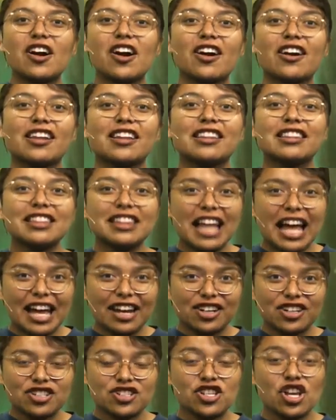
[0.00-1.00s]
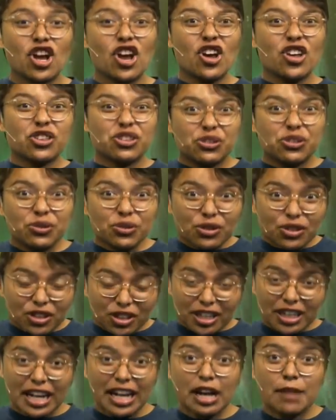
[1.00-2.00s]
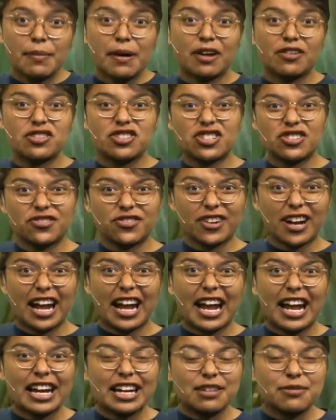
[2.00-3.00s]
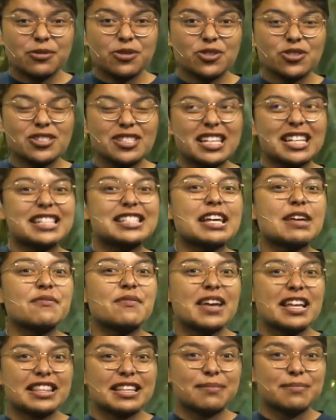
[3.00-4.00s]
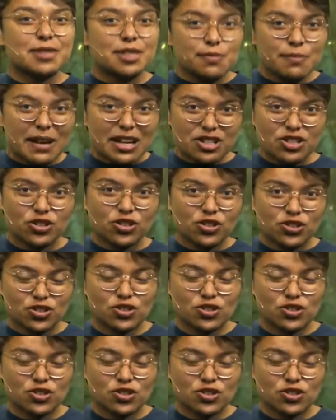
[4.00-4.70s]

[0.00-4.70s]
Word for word: our letters, through learning about different animals, things that make them special.